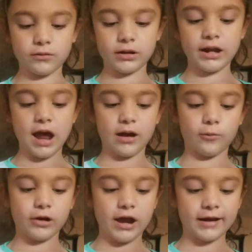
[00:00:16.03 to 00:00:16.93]

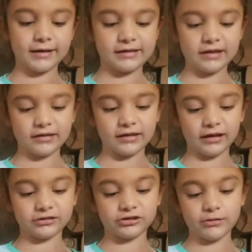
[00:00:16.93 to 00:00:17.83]
It says
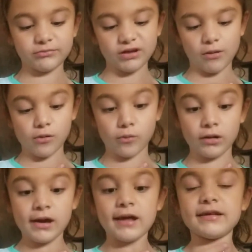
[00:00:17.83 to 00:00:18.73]
extreme sour
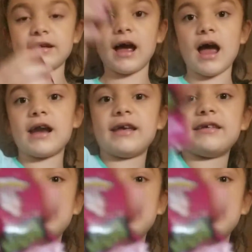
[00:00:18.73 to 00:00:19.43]
with kindness.